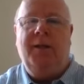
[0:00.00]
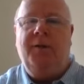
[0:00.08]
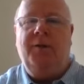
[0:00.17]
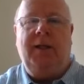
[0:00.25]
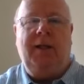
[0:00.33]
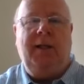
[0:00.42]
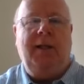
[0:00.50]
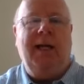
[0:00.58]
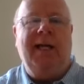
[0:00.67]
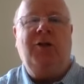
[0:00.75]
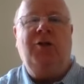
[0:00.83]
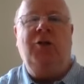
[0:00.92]
the
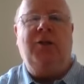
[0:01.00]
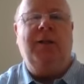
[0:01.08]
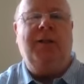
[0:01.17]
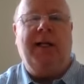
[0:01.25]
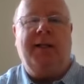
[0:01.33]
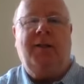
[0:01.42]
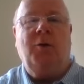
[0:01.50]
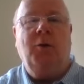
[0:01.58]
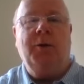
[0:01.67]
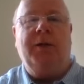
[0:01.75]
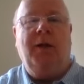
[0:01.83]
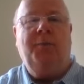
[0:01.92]
issues that that
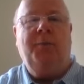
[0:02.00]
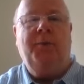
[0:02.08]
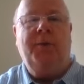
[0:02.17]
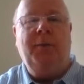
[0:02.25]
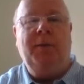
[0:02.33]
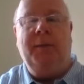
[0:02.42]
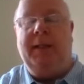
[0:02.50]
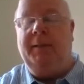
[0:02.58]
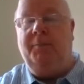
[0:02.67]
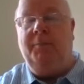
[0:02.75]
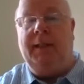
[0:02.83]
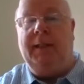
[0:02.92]
throws up that we
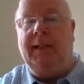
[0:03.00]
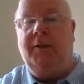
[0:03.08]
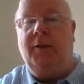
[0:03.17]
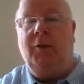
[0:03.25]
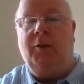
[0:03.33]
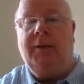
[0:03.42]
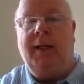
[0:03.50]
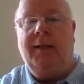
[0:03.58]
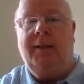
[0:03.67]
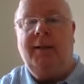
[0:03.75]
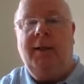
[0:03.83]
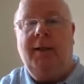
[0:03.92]
may need to look
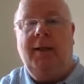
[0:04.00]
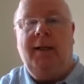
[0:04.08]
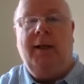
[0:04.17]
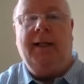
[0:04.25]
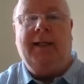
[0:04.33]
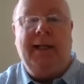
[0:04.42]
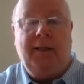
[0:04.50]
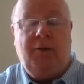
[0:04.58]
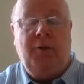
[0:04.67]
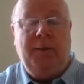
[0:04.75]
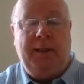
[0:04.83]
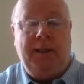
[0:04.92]
at. Again,
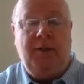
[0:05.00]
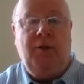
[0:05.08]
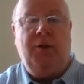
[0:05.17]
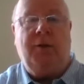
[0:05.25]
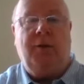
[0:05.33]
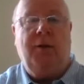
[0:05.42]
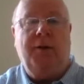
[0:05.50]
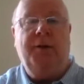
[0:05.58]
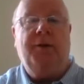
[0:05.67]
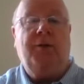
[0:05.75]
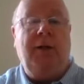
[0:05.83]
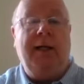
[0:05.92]
could be issues around
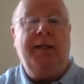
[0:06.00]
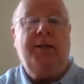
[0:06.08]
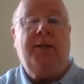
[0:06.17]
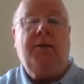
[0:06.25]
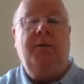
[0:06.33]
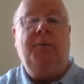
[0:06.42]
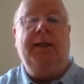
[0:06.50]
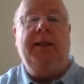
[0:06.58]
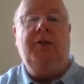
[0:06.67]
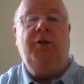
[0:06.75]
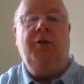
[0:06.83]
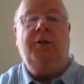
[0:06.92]
stress, could be
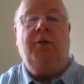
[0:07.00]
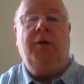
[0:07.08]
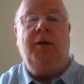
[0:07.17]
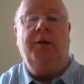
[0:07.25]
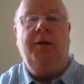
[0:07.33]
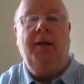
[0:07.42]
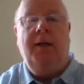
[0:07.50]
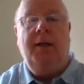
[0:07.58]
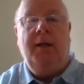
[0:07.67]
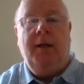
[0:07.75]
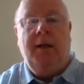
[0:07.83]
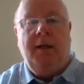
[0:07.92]
issues around
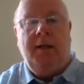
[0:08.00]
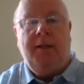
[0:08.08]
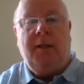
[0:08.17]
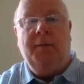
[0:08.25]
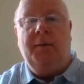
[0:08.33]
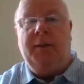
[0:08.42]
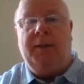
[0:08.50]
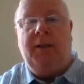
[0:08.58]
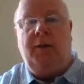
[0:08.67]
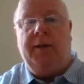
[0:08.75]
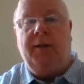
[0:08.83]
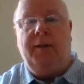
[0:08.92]
some of the
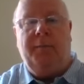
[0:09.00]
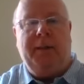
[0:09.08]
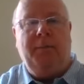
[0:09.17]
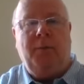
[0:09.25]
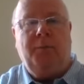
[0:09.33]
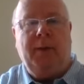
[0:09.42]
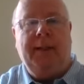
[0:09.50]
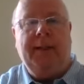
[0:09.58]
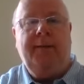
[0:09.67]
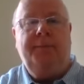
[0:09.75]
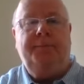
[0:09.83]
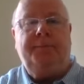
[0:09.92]
material that people bring